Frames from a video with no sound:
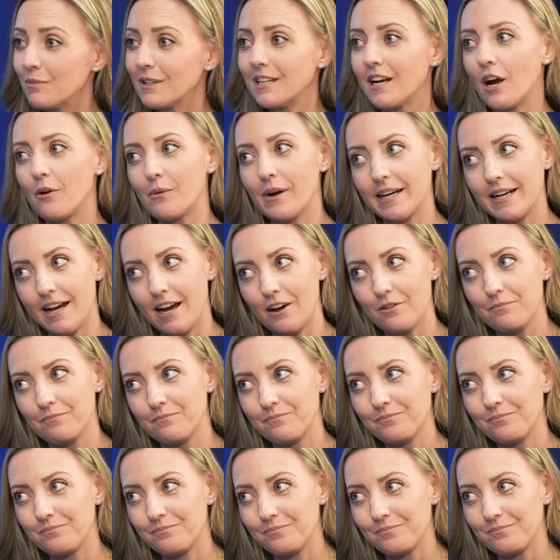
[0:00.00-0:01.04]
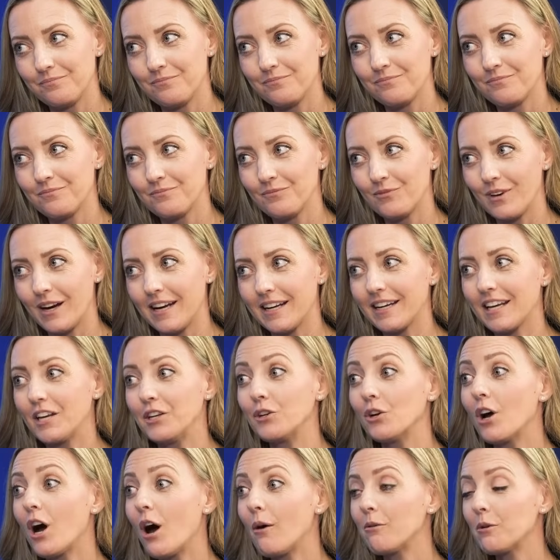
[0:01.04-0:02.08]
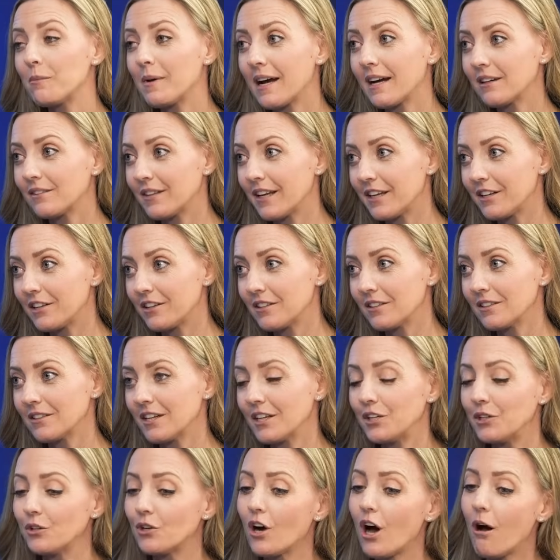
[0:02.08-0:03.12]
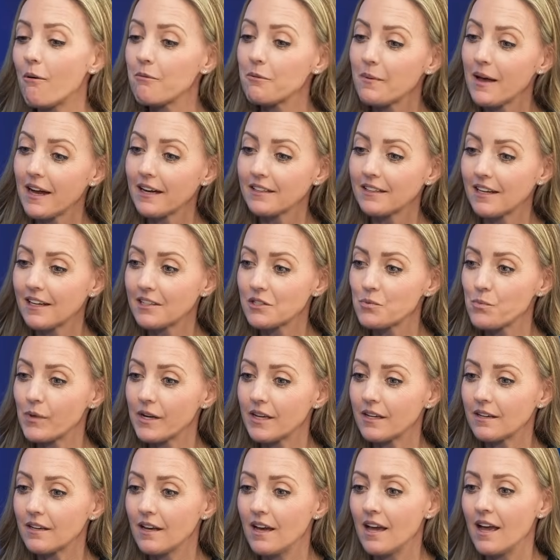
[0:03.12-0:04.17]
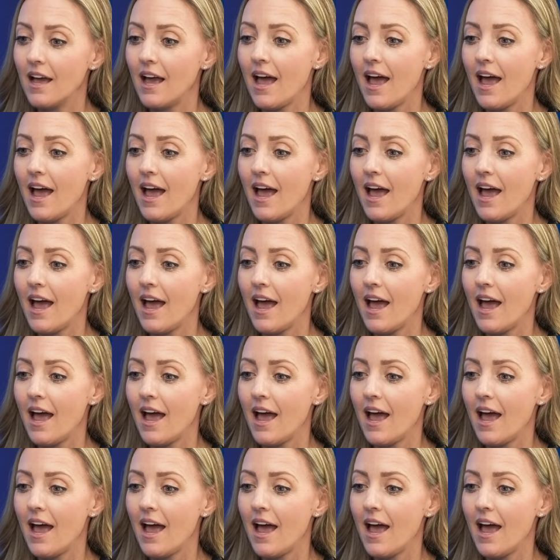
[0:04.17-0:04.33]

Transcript: but not right now. Right? Can you call me back later? Can you call me back next week?